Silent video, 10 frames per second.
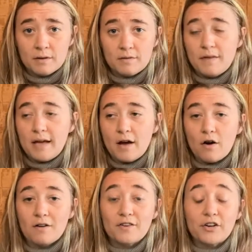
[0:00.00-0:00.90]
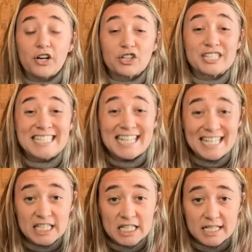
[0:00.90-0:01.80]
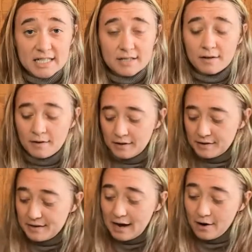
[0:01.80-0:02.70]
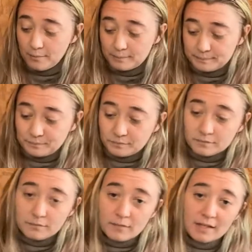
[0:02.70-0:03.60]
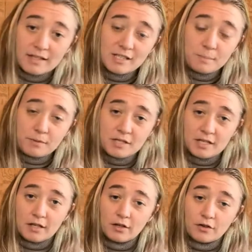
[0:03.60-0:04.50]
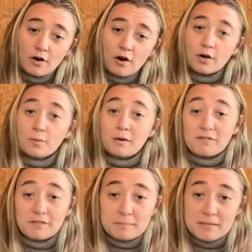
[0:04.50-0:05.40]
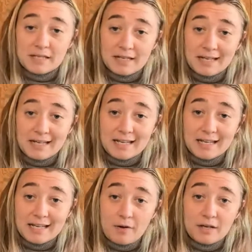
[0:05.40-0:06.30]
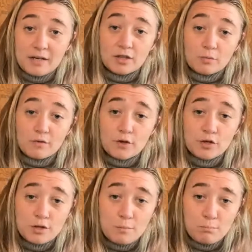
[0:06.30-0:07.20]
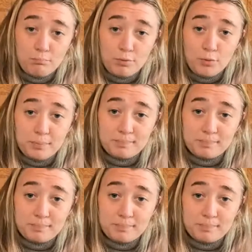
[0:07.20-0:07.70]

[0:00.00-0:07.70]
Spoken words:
They are very articulate. Now, this particular card, when I flipped it, it came out in the reverse. Boop.